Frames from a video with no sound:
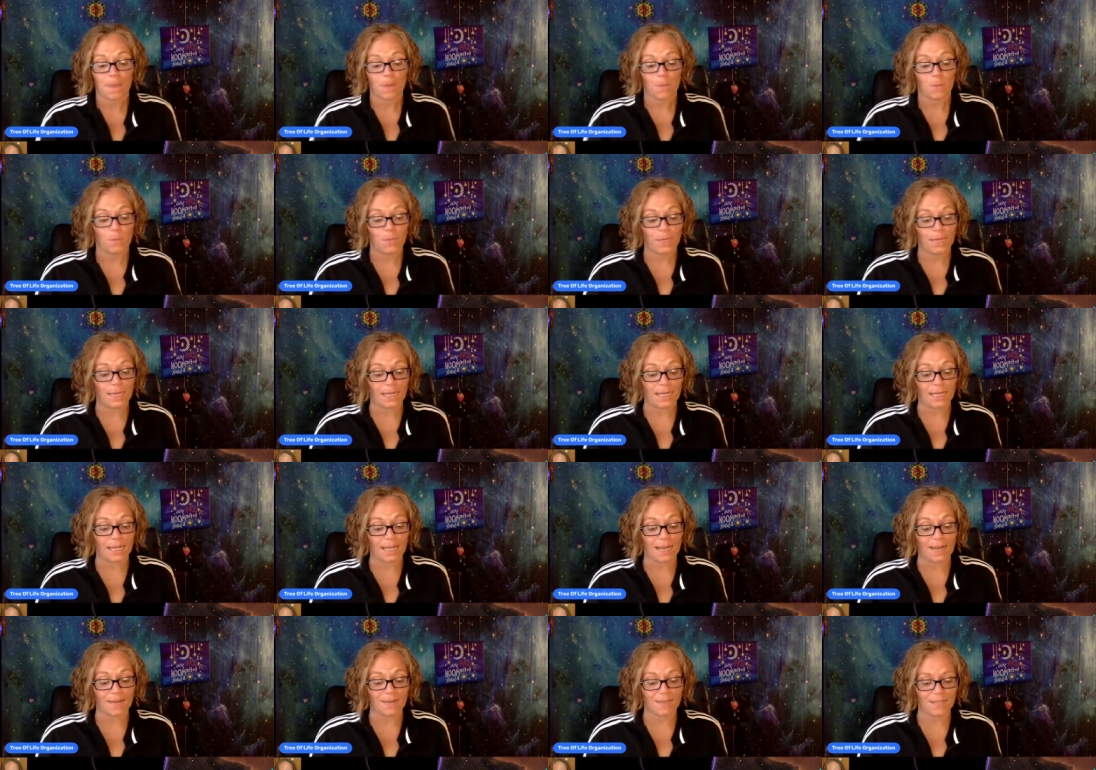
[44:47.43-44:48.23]
Weekend
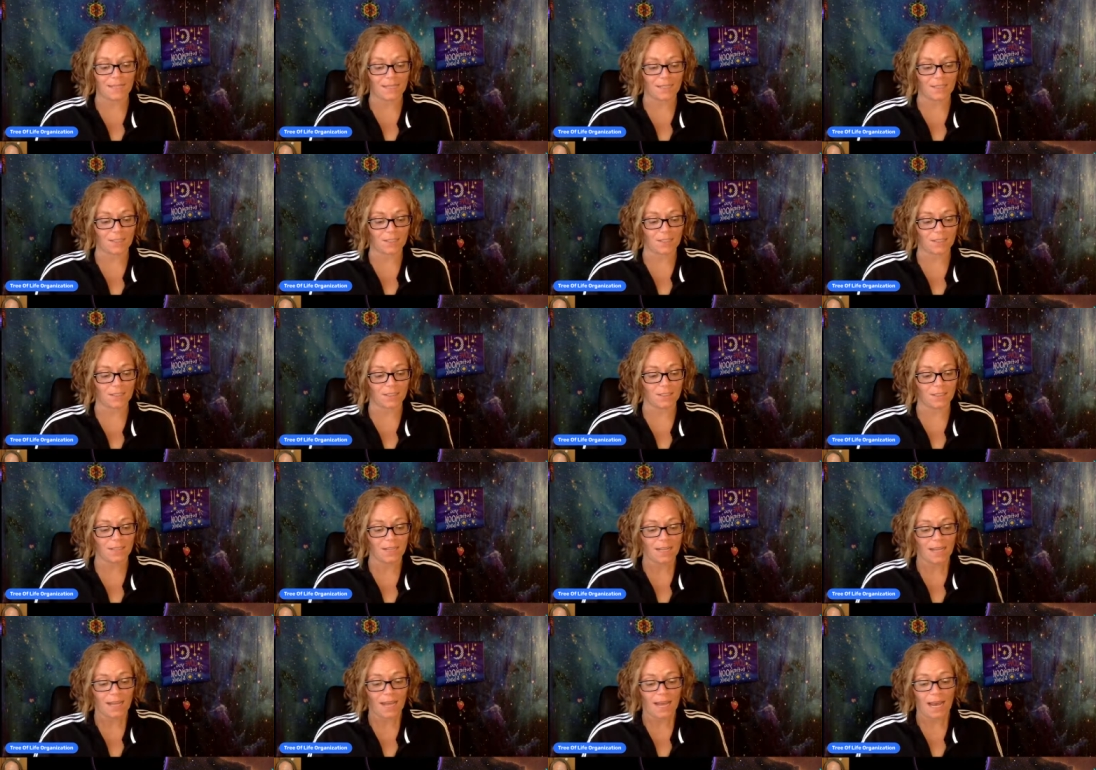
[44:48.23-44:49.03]
live
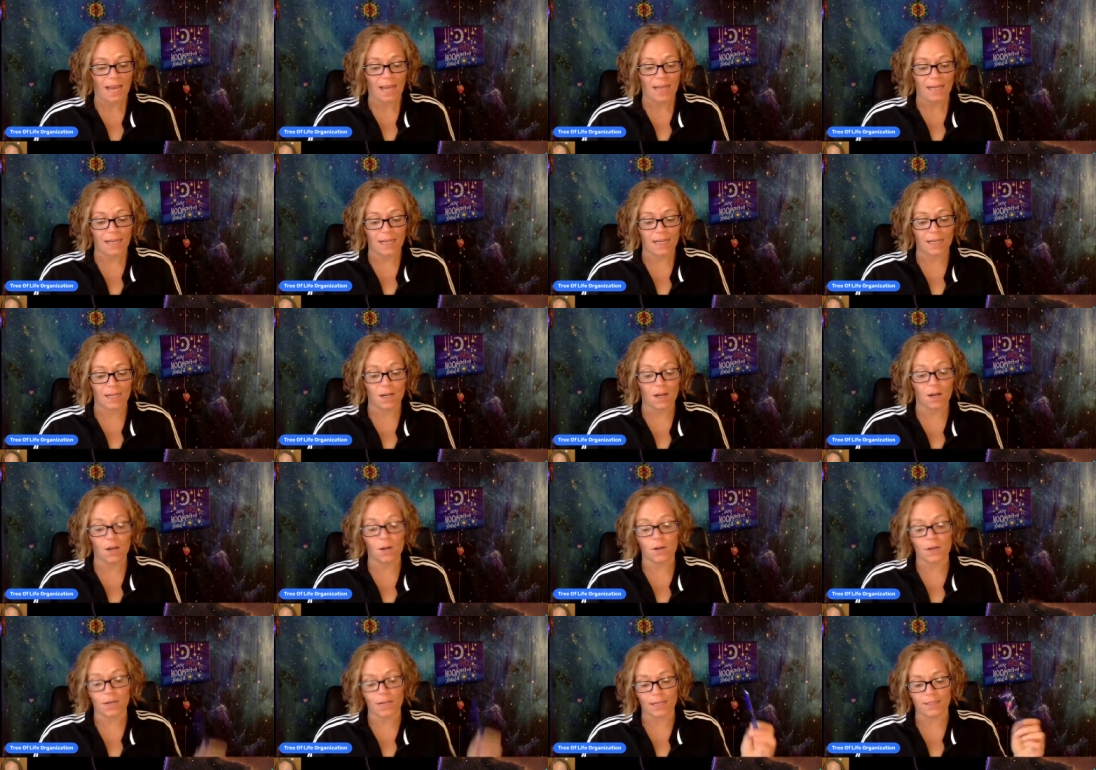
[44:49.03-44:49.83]
session. And then,
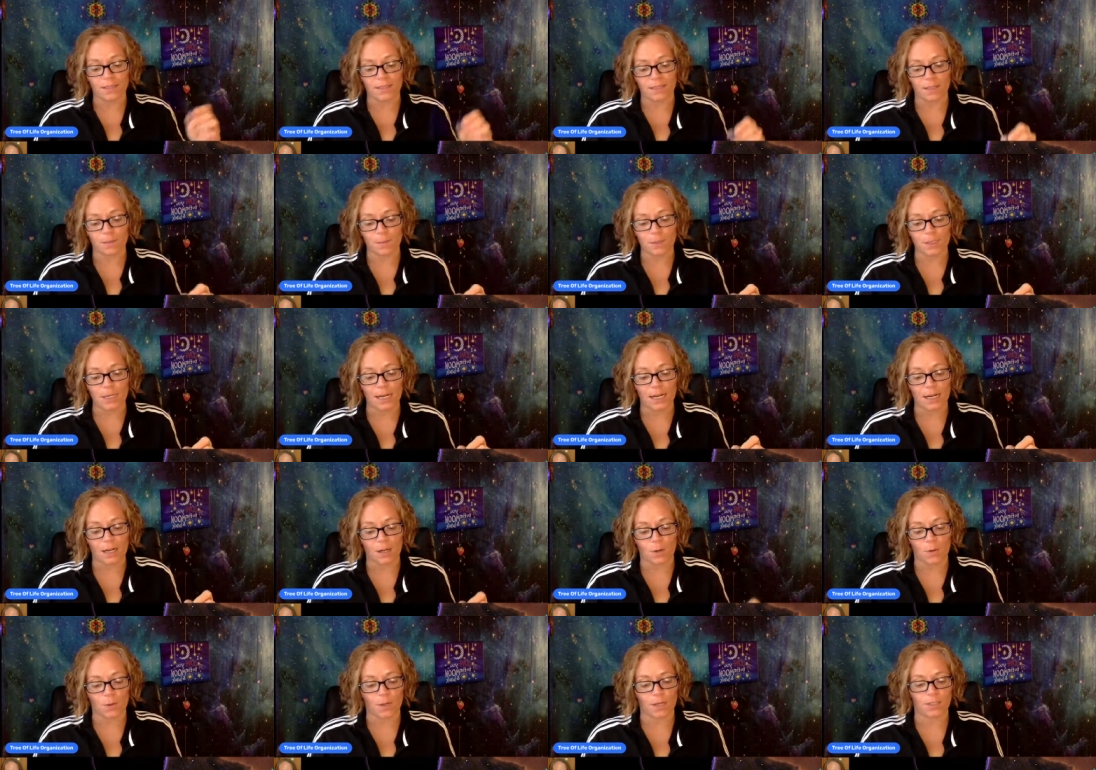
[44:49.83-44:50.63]
okay, someone
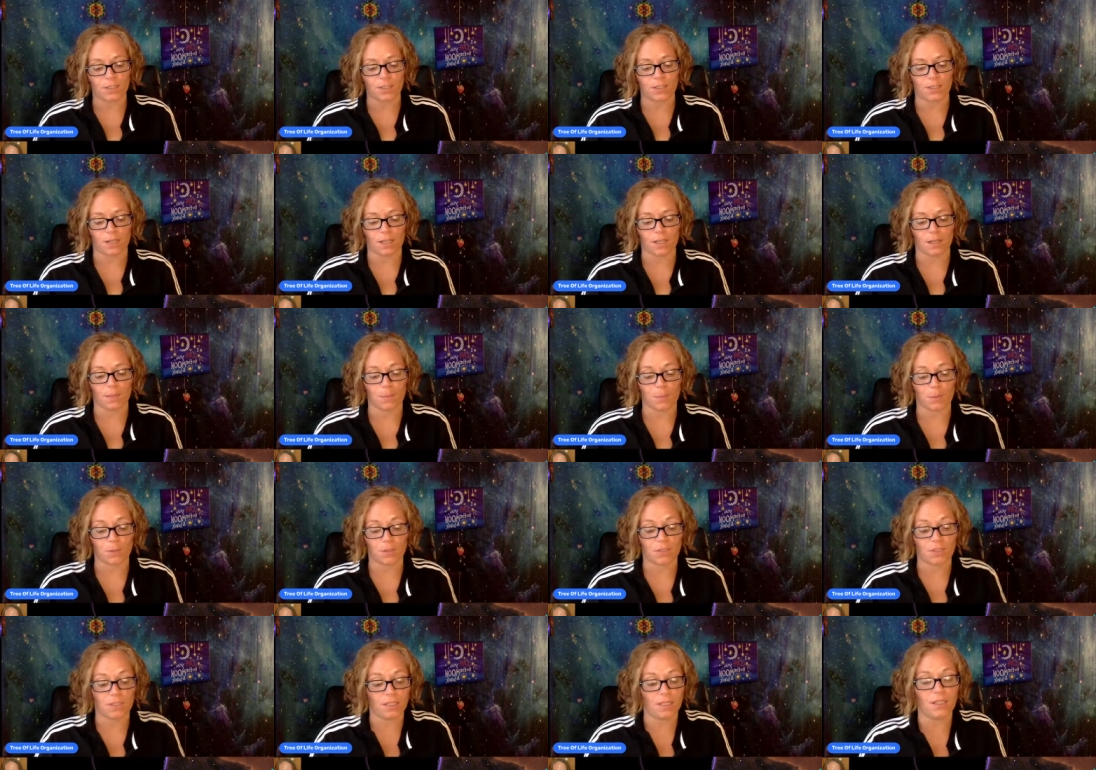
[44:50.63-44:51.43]
had a question on the
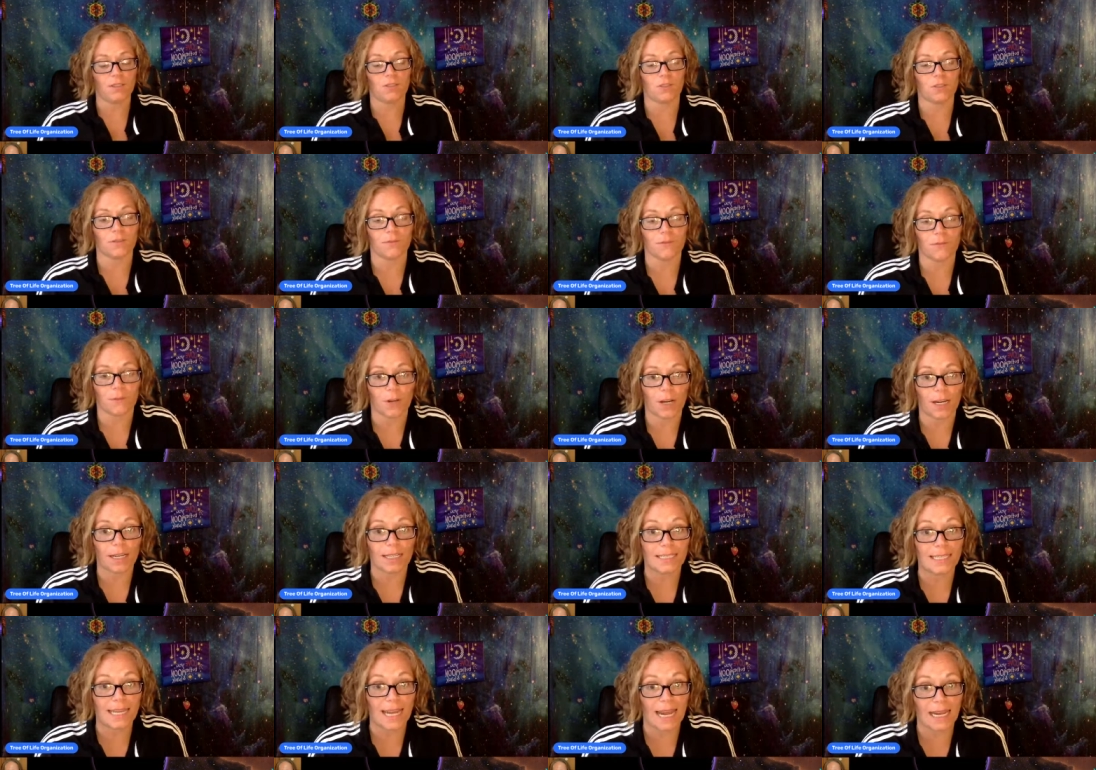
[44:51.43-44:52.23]
procedure for
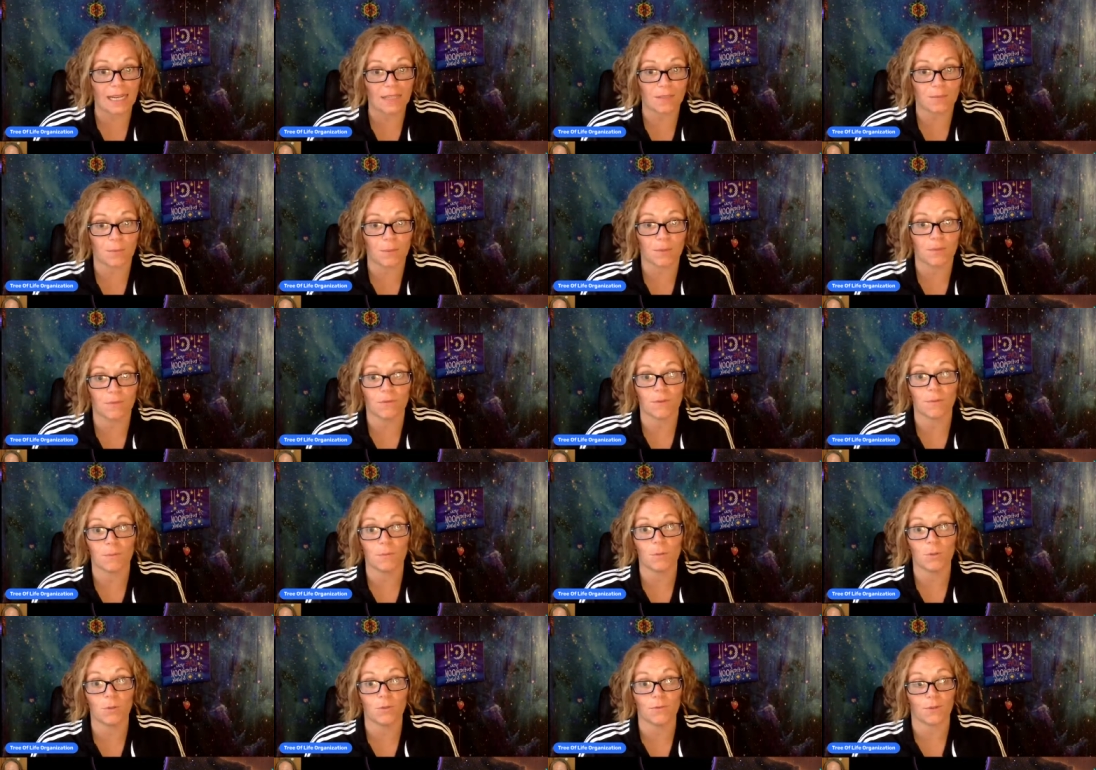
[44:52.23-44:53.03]
attachment
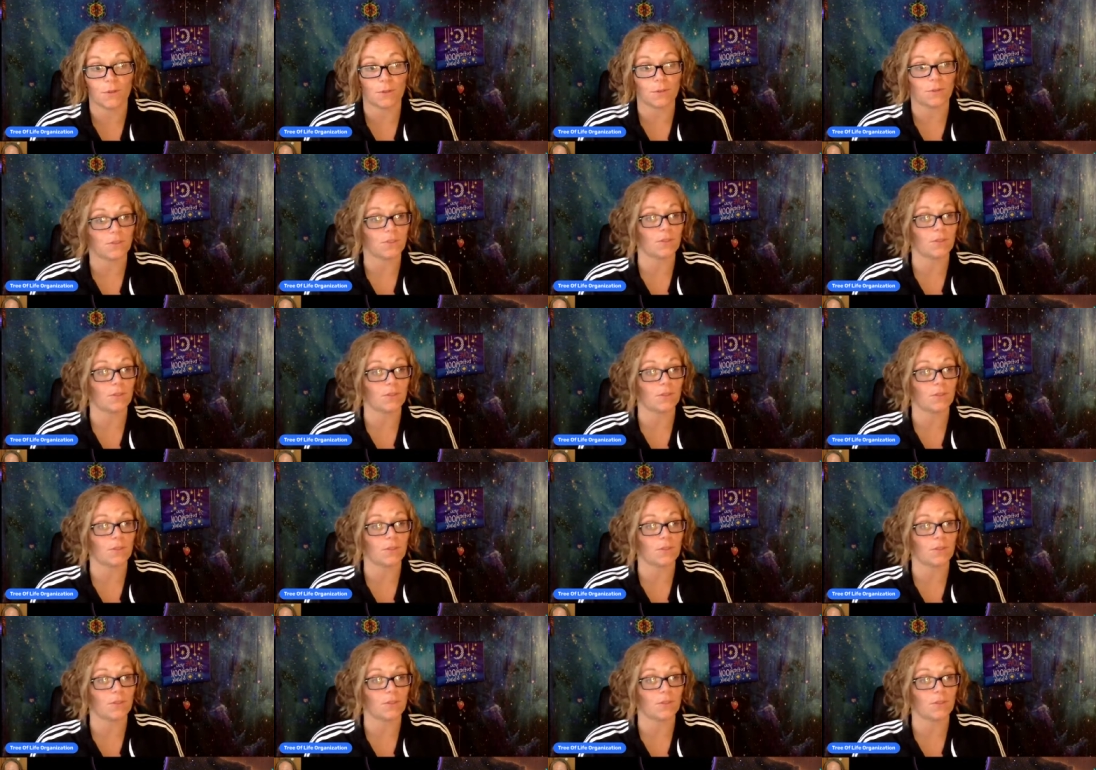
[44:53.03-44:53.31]
removal.